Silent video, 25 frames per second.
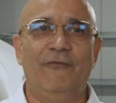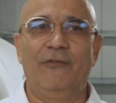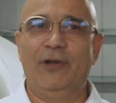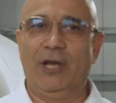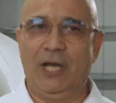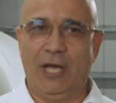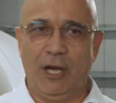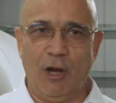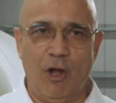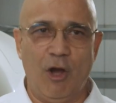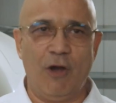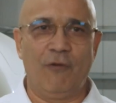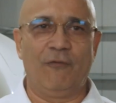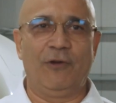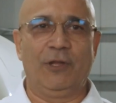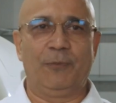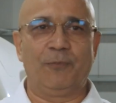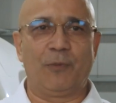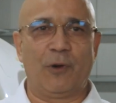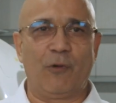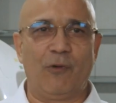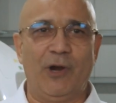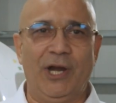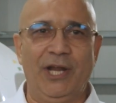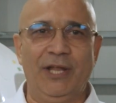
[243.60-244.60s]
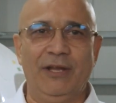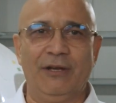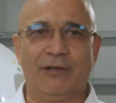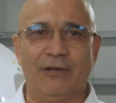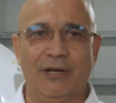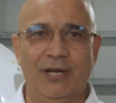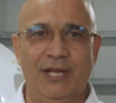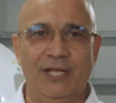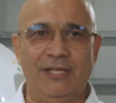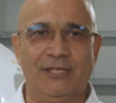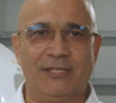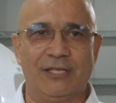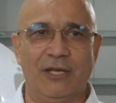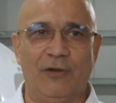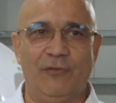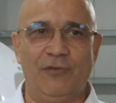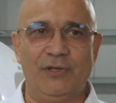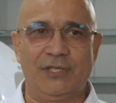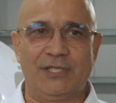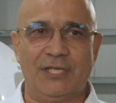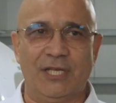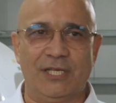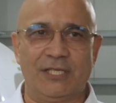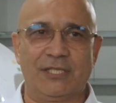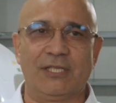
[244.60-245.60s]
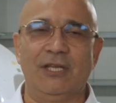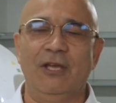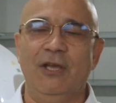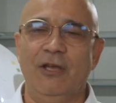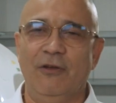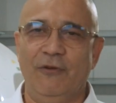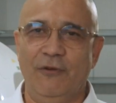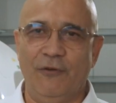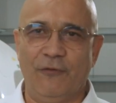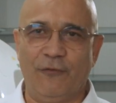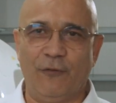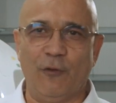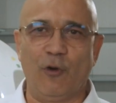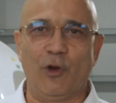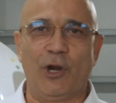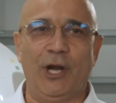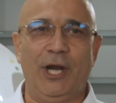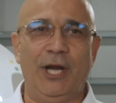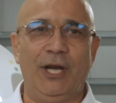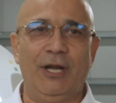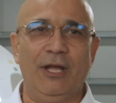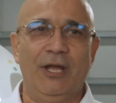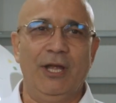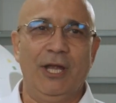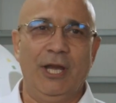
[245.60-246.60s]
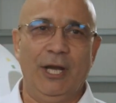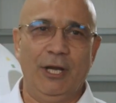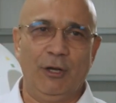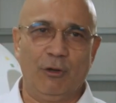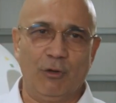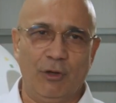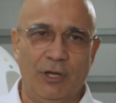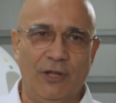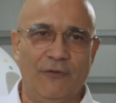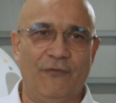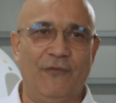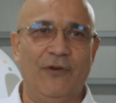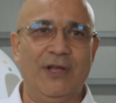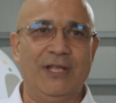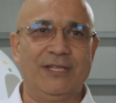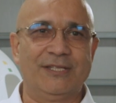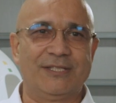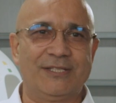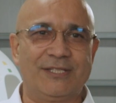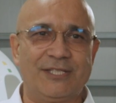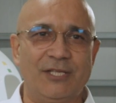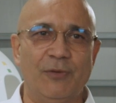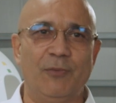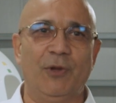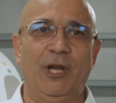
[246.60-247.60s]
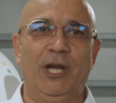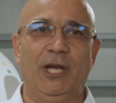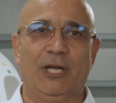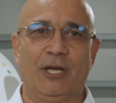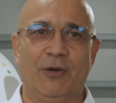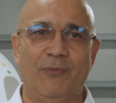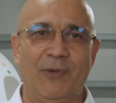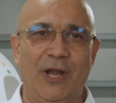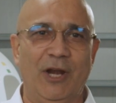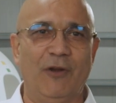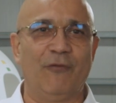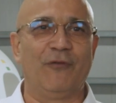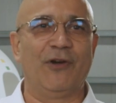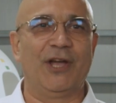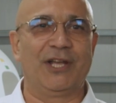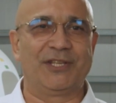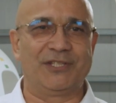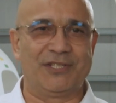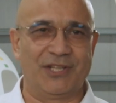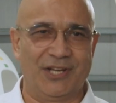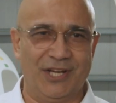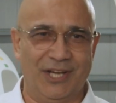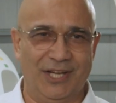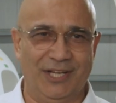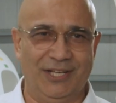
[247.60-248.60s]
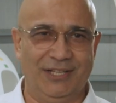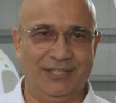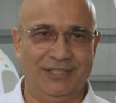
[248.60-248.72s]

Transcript: where along with providing training services, we forayed into defense simulator manufacturing.